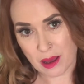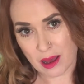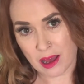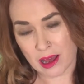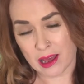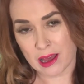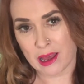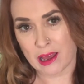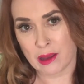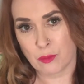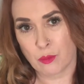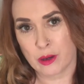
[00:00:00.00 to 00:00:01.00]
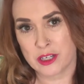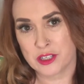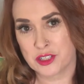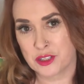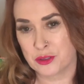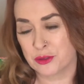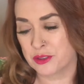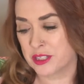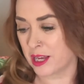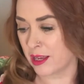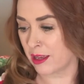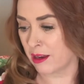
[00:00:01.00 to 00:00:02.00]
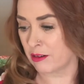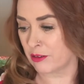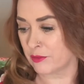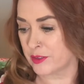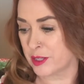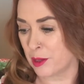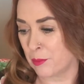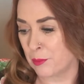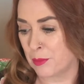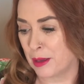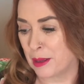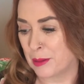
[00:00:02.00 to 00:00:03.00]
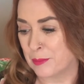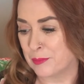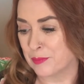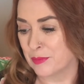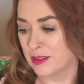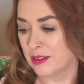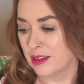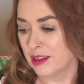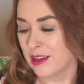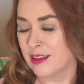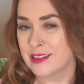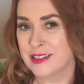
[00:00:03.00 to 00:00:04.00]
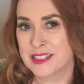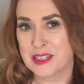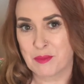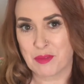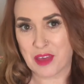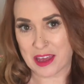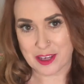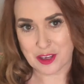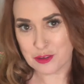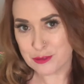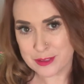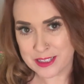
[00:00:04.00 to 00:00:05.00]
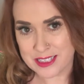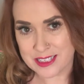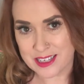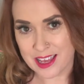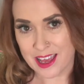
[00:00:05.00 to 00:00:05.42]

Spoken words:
I wanted to take care of some thank yous.